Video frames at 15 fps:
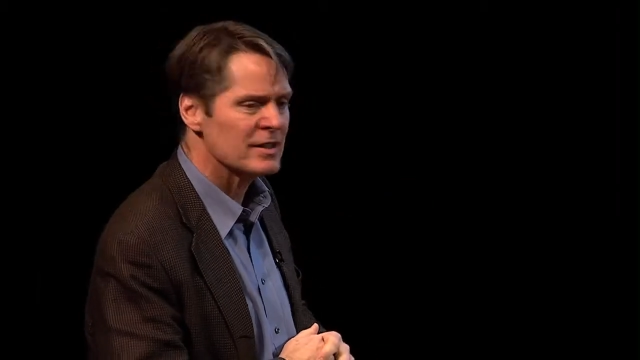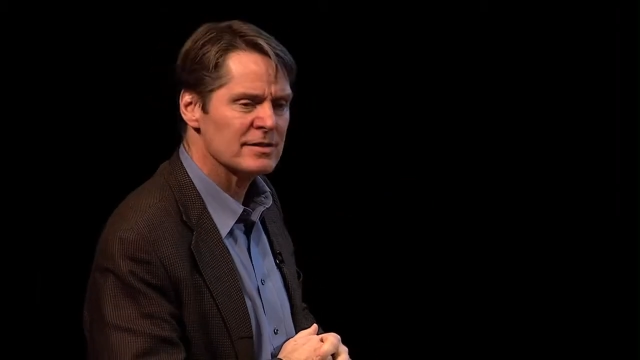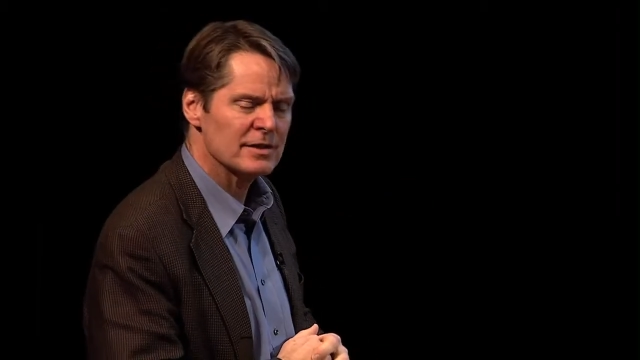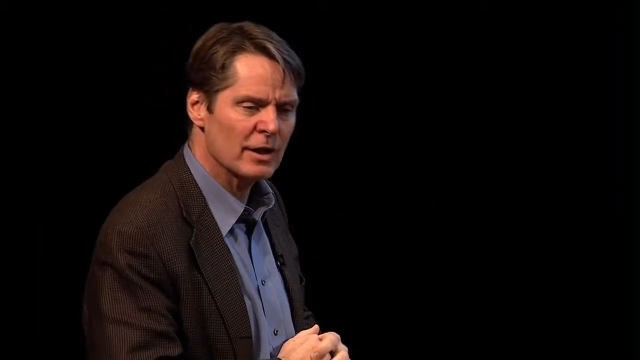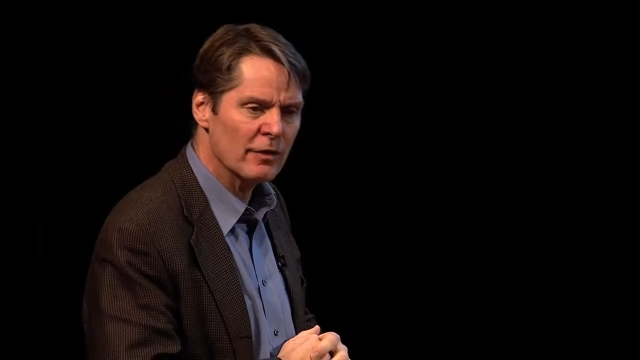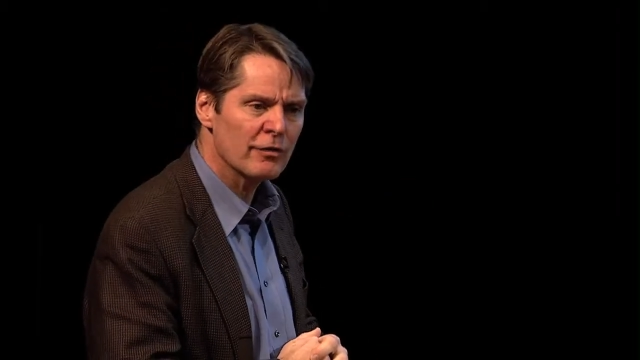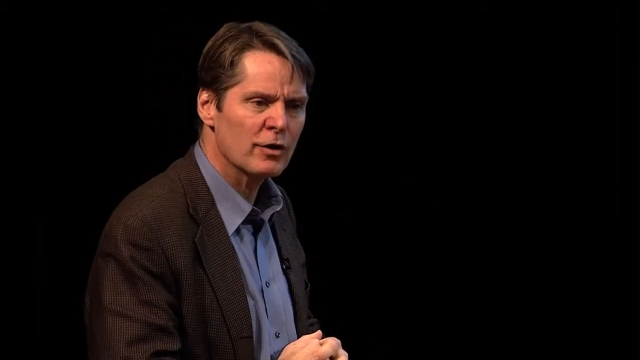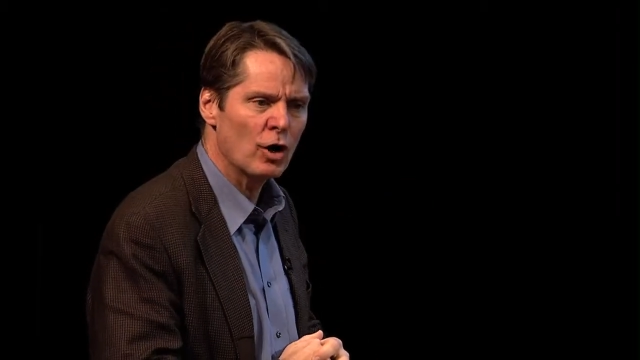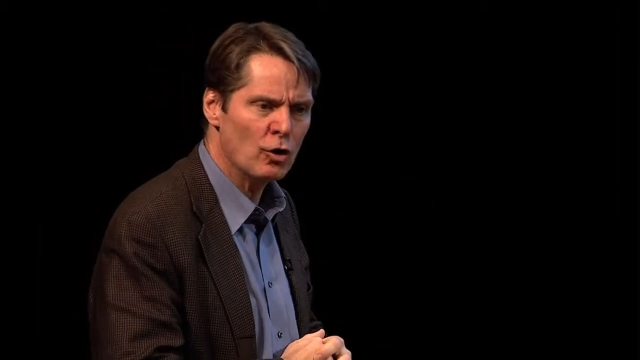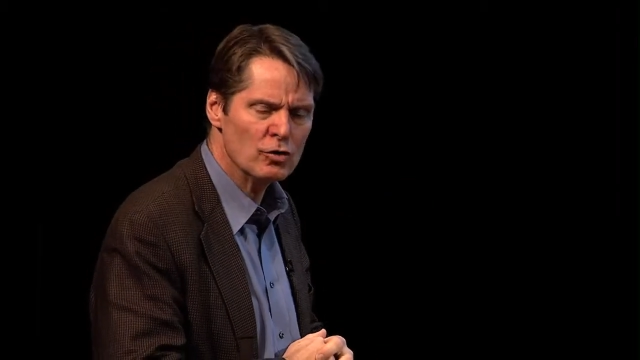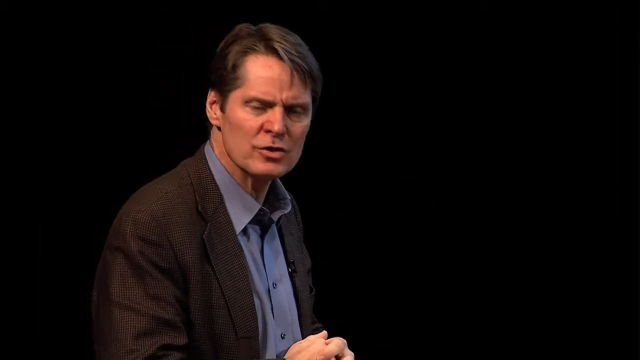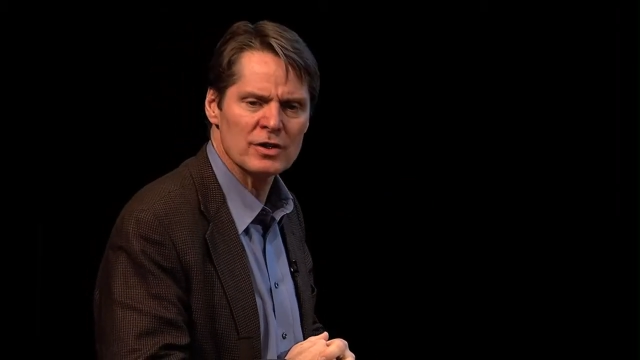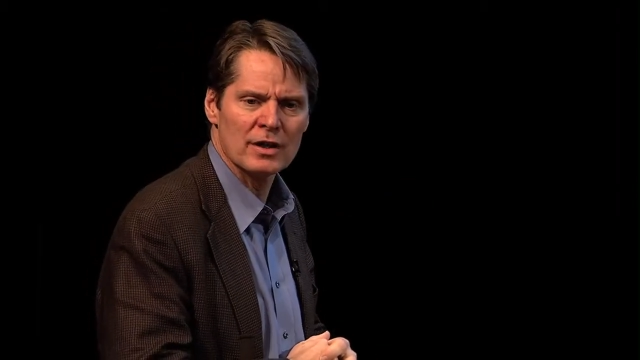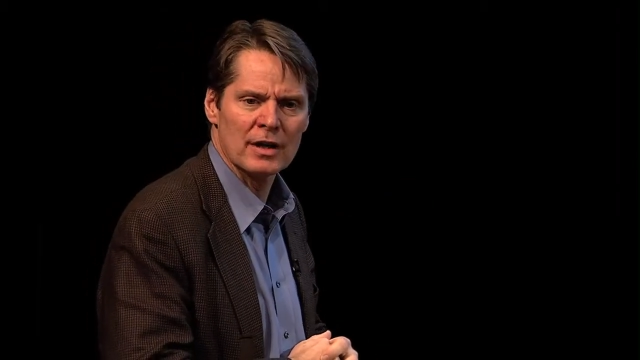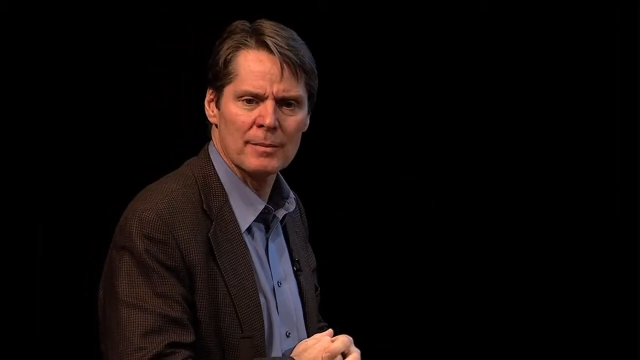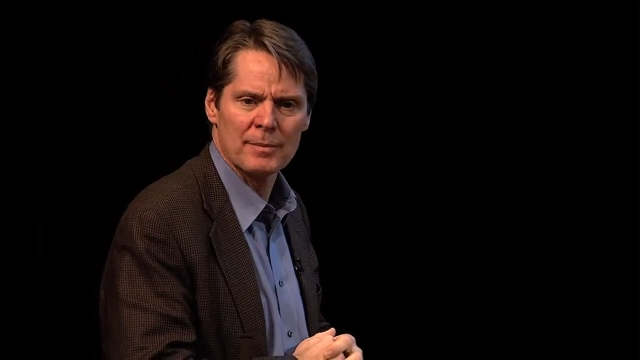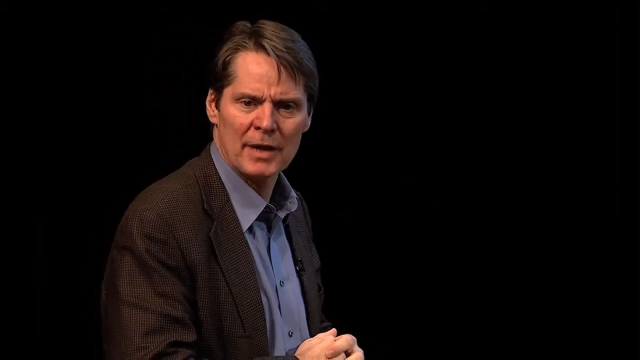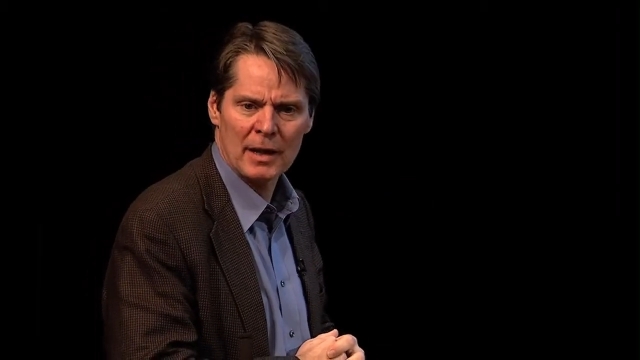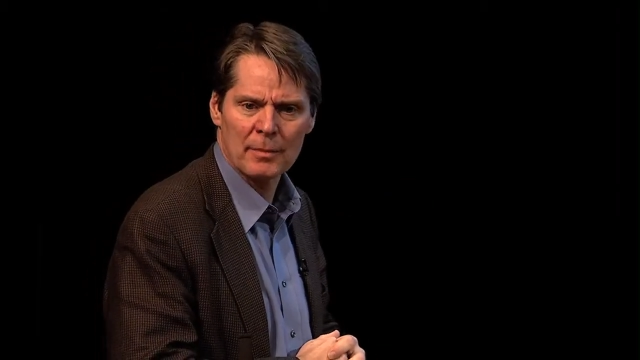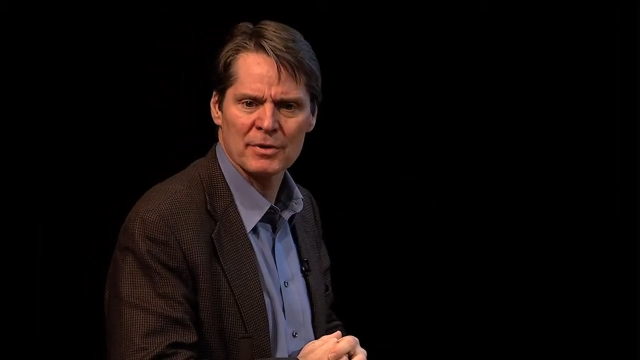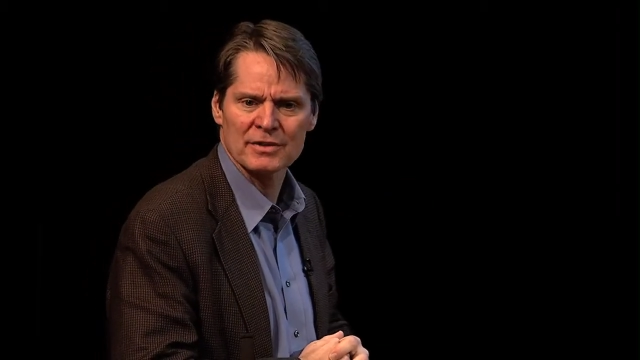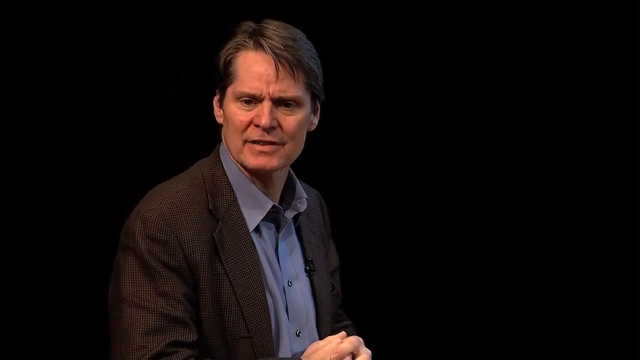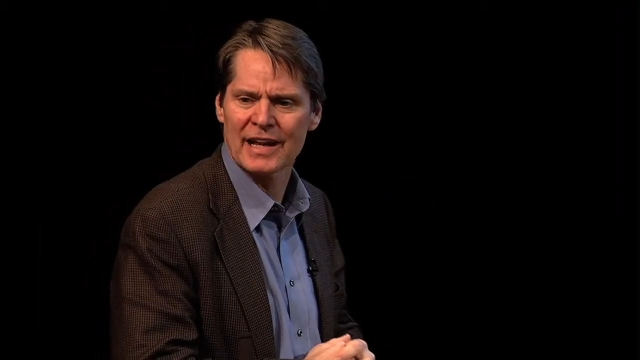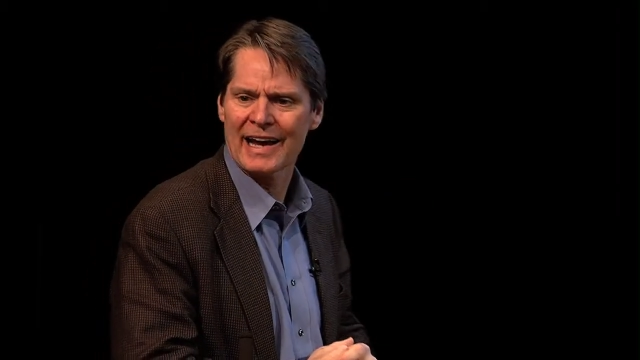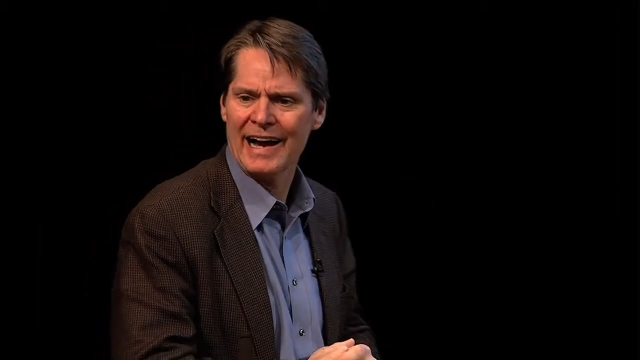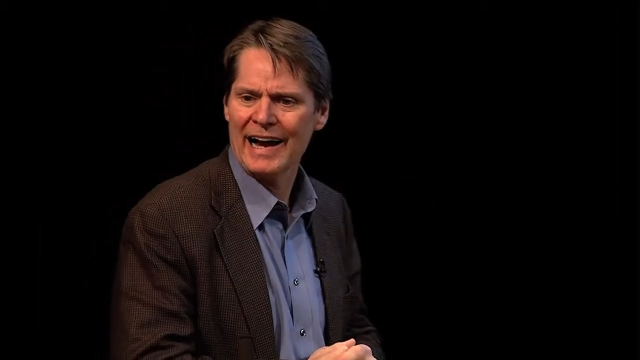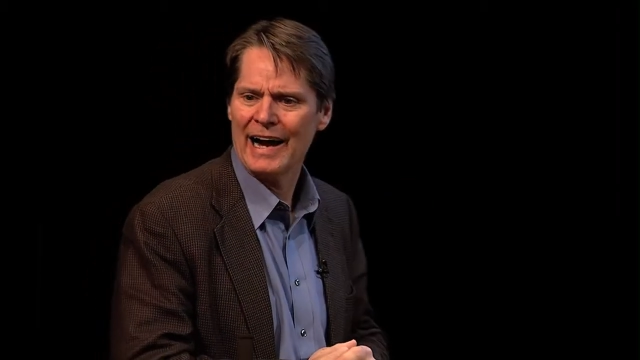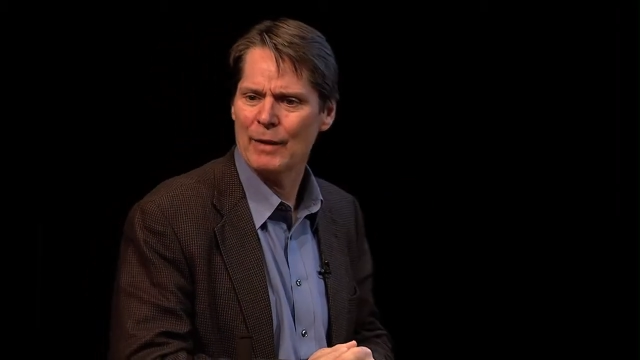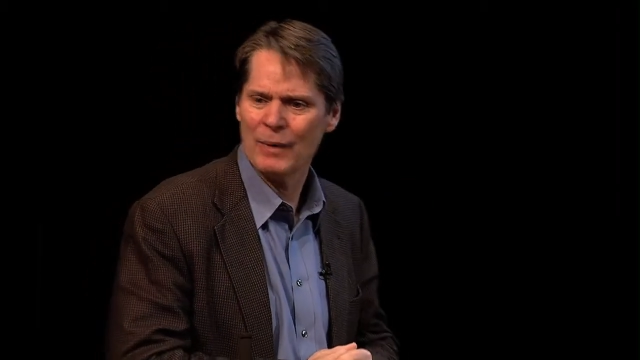this self-coaching of being able to say,